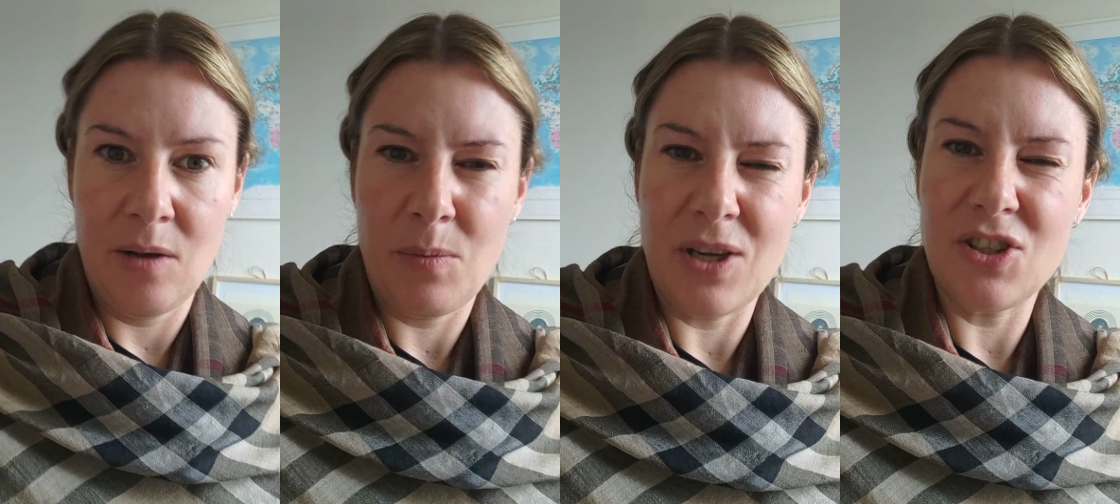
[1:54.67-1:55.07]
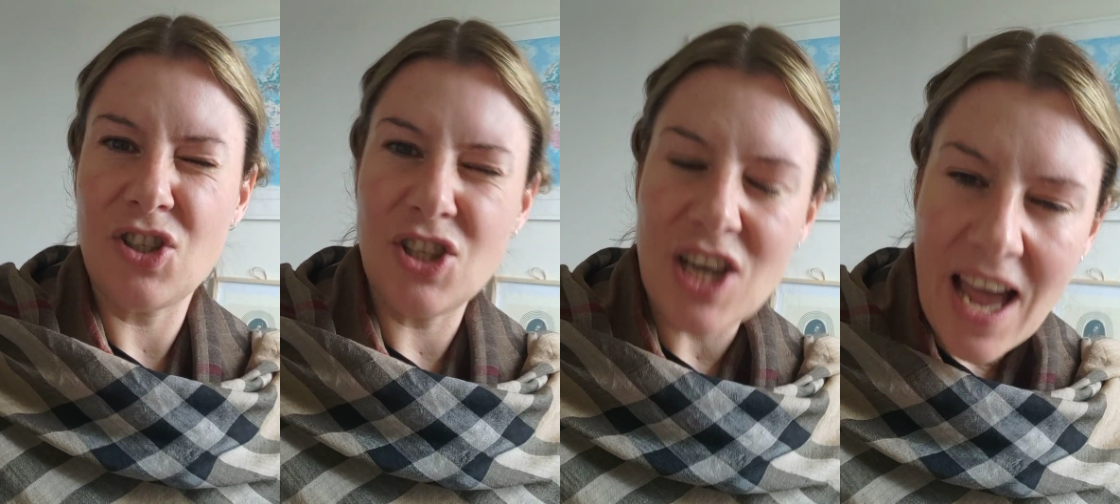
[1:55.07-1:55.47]
But
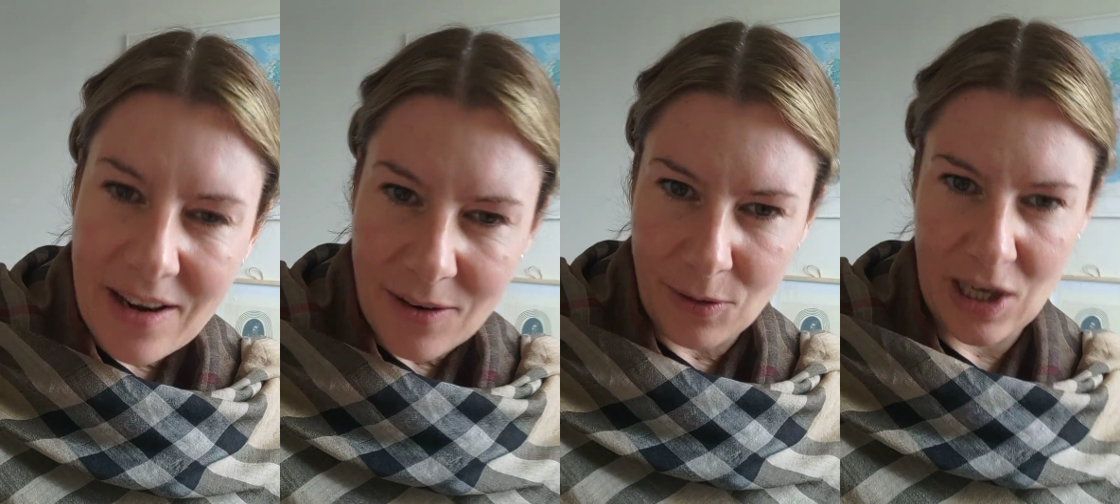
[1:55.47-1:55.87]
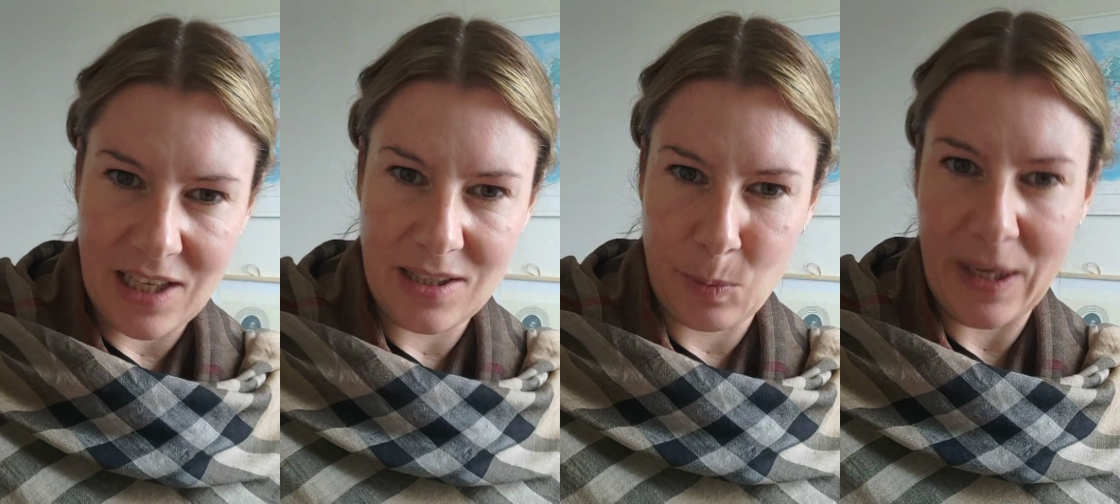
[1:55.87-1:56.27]

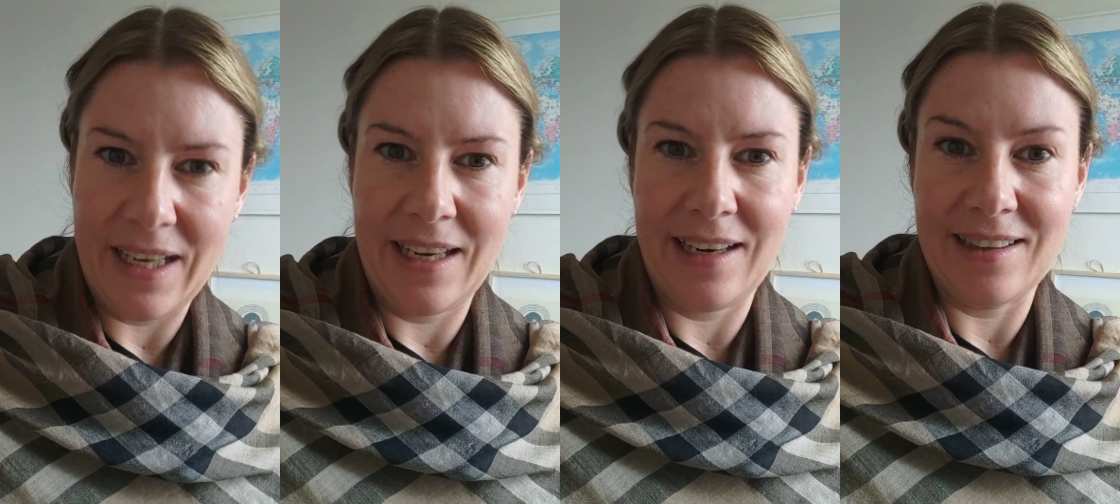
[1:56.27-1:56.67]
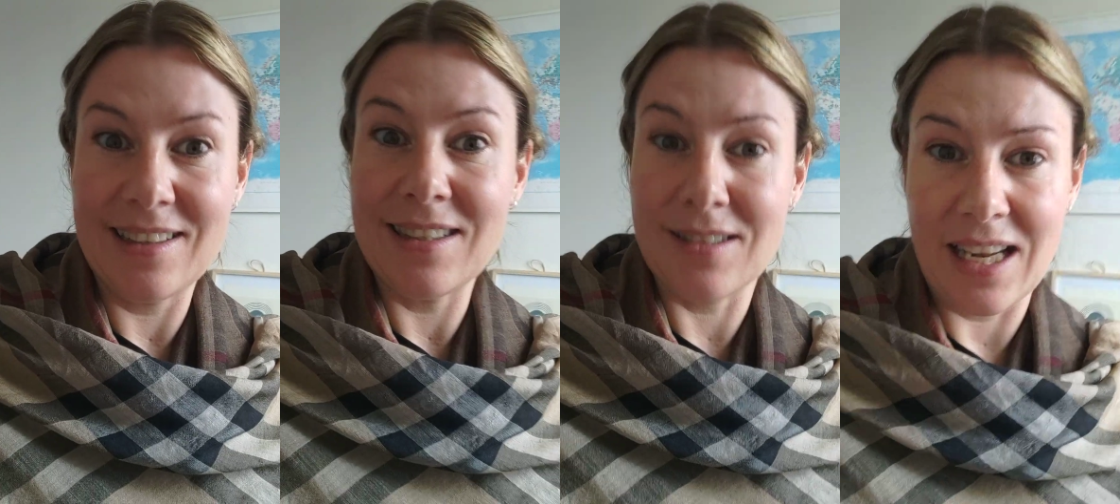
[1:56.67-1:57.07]
generally speaking,
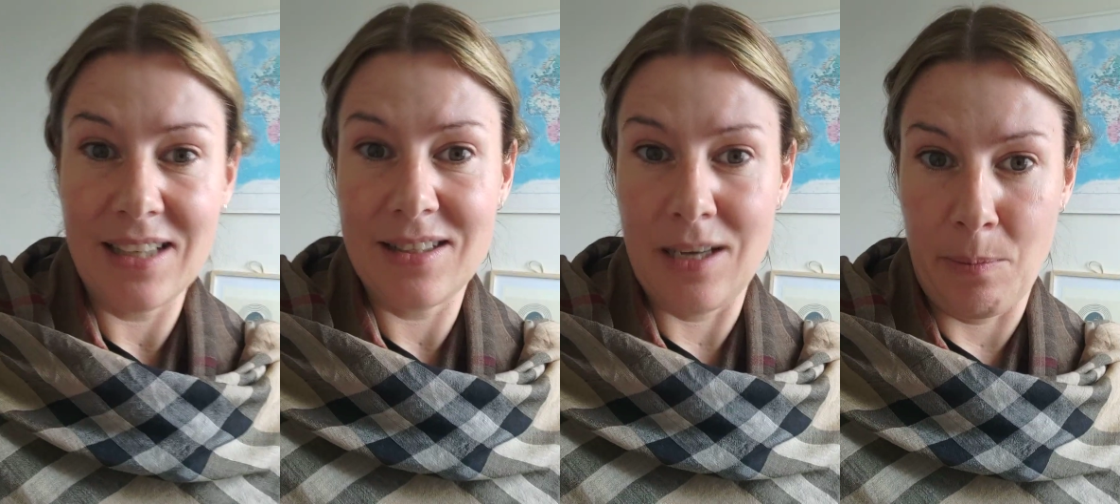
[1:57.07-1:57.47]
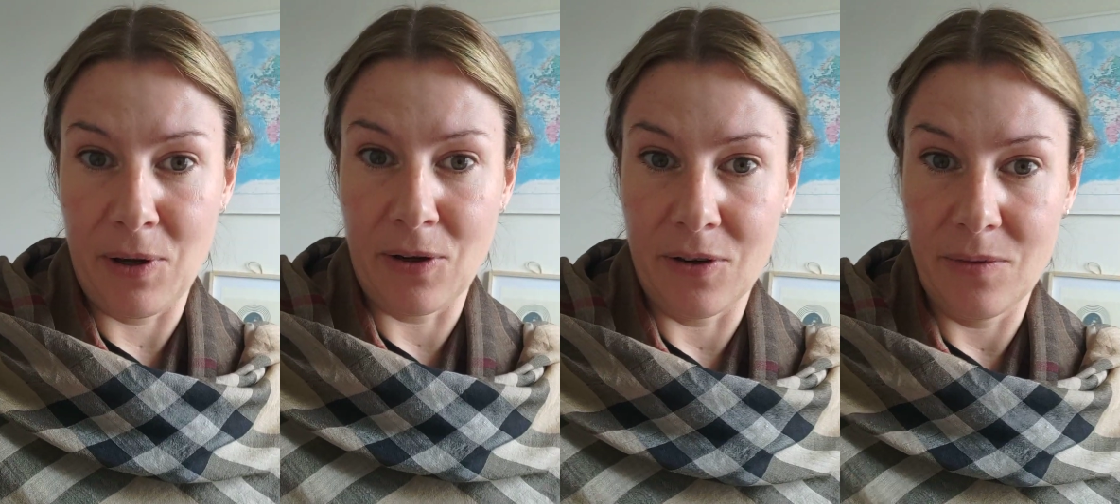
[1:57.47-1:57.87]
this is less
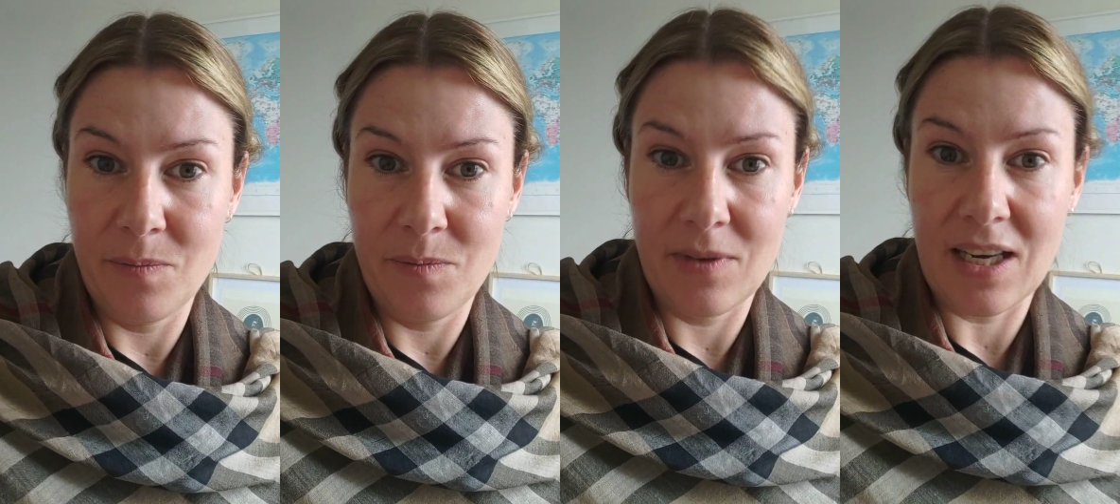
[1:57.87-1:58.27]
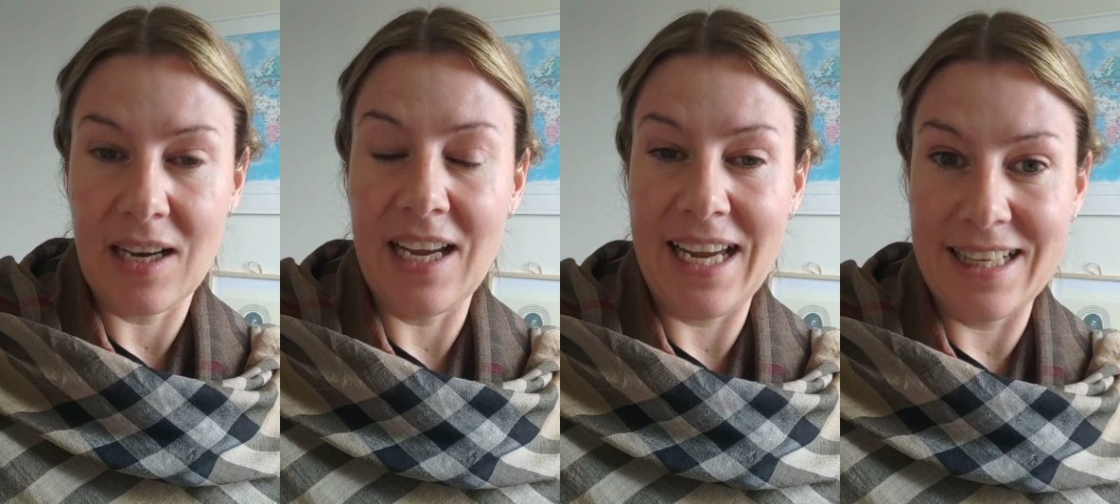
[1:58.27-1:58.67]
typical
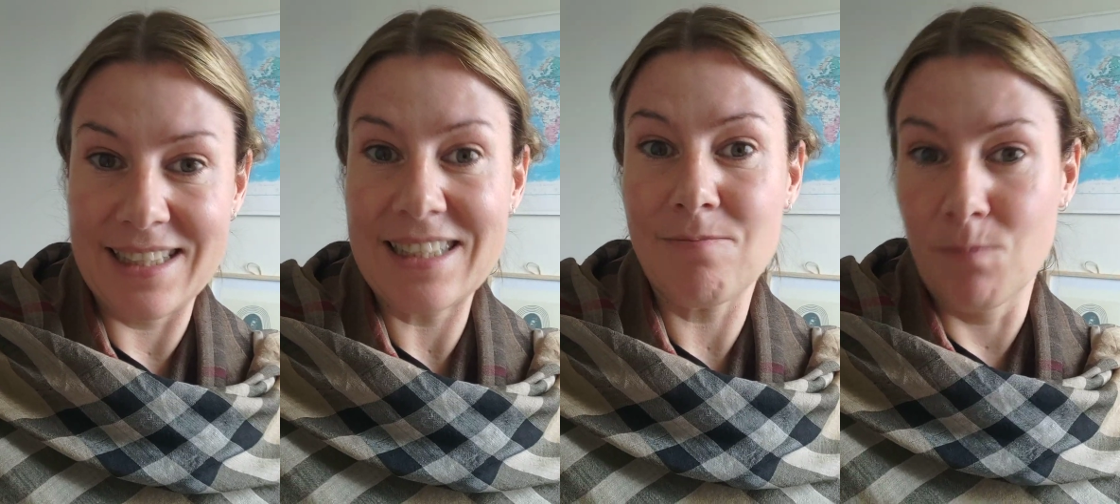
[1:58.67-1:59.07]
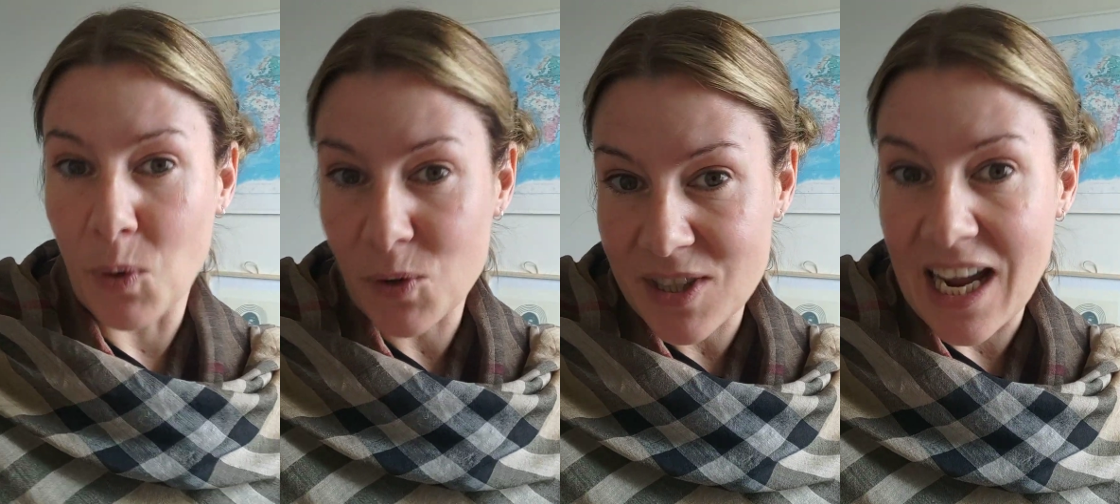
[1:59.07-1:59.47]
in
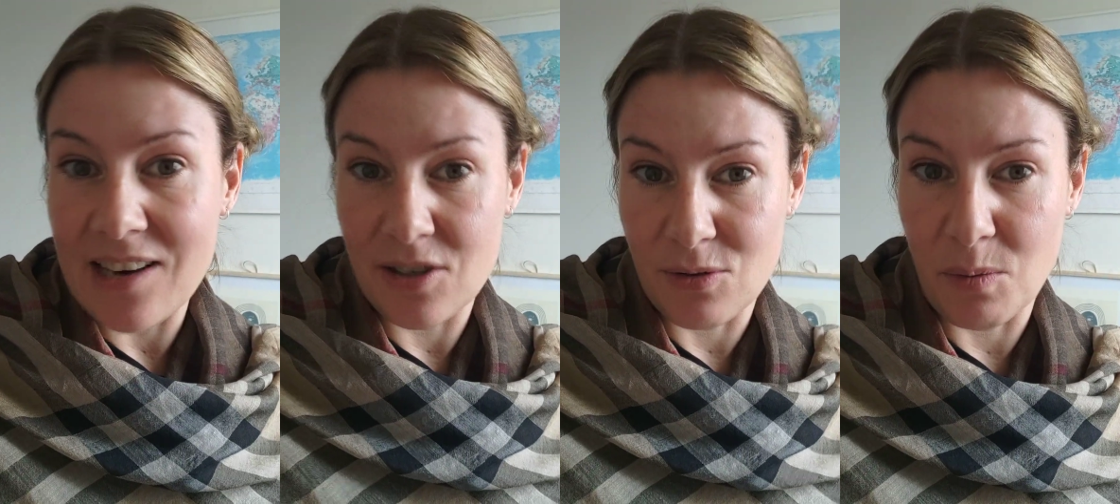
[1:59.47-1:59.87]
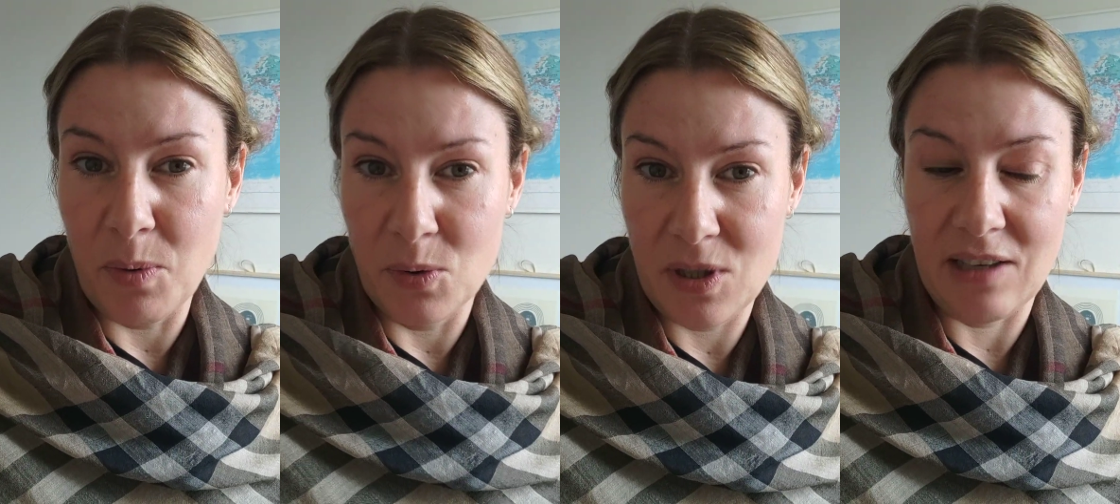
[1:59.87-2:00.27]
more standard
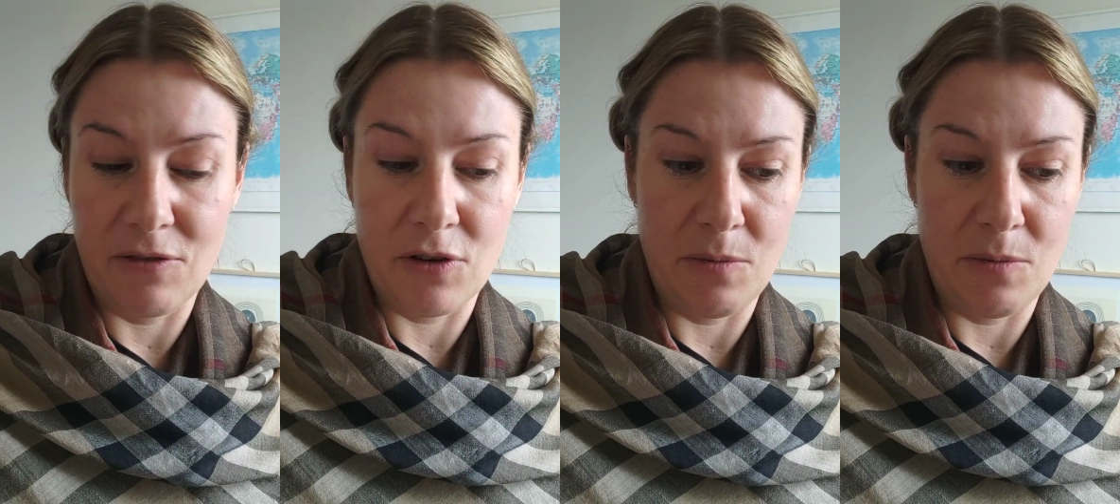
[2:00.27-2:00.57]
reporting for